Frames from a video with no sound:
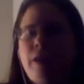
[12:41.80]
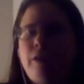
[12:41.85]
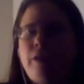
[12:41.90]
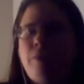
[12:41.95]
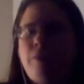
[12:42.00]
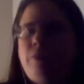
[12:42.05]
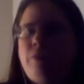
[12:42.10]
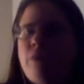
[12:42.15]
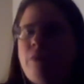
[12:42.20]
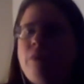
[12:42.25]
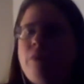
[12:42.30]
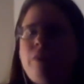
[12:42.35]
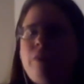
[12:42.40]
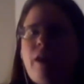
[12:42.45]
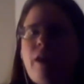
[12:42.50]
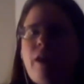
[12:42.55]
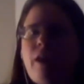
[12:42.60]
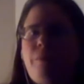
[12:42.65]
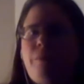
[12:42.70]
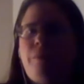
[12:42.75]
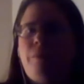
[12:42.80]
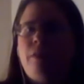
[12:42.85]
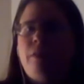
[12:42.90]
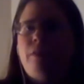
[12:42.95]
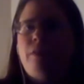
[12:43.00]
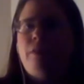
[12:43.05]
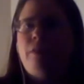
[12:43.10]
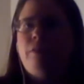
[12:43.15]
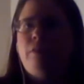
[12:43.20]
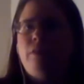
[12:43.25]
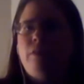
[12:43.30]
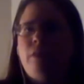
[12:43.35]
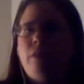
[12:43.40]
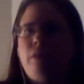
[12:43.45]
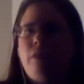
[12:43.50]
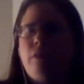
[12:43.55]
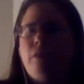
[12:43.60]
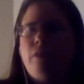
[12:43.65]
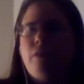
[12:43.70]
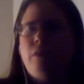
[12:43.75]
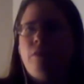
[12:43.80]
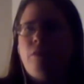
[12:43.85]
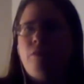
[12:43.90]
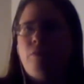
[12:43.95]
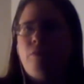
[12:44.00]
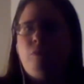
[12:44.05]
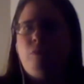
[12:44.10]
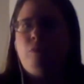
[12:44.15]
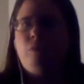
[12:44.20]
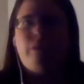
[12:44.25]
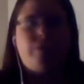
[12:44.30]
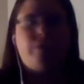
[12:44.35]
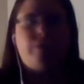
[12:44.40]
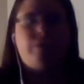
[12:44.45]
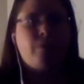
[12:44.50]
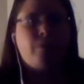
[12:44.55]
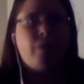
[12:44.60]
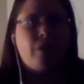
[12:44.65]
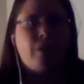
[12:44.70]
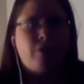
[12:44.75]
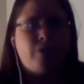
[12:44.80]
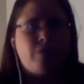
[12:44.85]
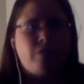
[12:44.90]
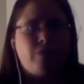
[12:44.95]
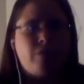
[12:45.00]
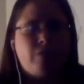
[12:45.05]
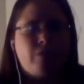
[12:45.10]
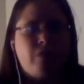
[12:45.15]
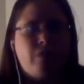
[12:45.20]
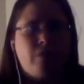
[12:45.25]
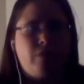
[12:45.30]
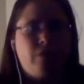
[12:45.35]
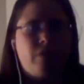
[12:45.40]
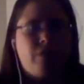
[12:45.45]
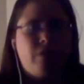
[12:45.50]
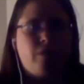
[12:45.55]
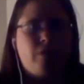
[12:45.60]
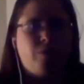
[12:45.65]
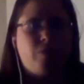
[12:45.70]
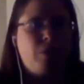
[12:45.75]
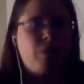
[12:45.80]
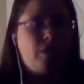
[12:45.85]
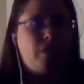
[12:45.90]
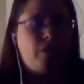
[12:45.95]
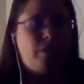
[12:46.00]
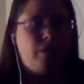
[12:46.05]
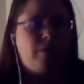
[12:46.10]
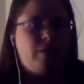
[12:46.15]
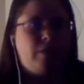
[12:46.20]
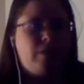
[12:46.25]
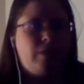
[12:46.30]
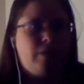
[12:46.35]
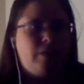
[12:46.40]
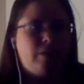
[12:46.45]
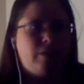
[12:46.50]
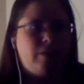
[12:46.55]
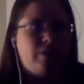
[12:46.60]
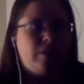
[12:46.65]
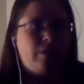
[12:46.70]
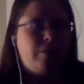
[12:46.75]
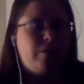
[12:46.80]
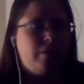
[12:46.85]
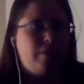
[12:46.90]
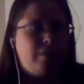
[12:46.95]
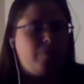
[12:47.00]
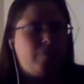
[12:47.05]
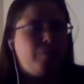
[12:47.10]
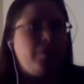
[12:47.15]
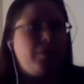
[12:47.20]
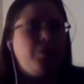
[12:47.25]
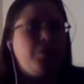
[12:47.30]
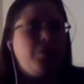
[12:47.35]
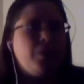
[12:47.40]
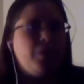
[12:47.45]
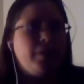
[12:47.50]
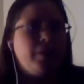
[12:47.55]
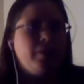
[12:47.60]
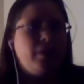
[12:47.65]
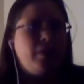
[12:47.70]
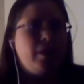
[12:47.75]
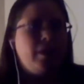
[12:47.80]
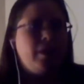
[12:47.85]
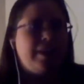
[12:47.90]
him sees that, because what's the rush? There really, it doesn't seem to be one.